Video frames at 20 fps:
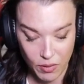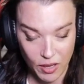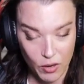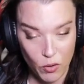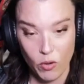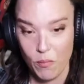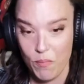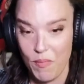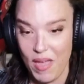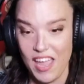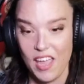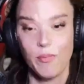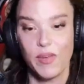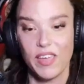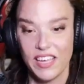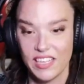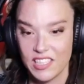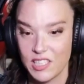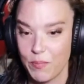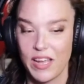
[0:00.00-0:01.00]
Like, well,
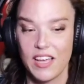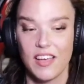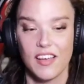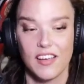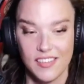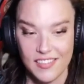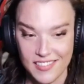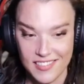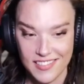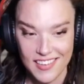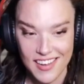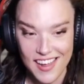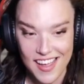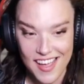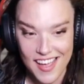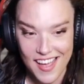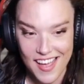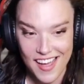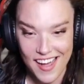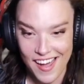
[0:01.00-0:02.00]
maybe it's because
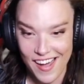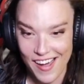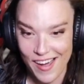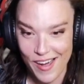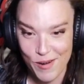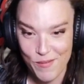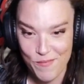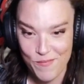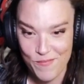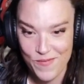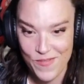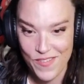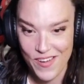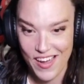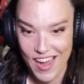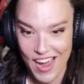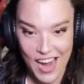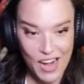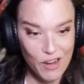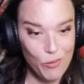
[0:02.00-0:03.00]
um,
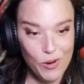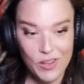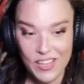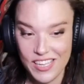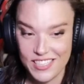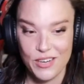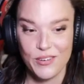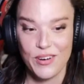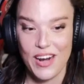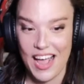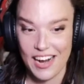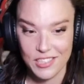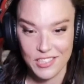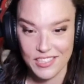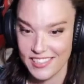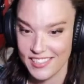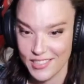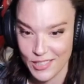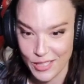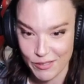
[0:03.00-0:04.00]
I really don't
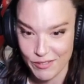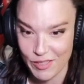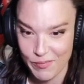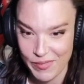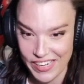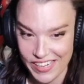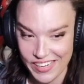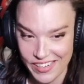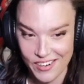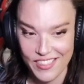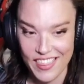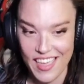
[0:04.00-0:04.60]
actually deserve to be here.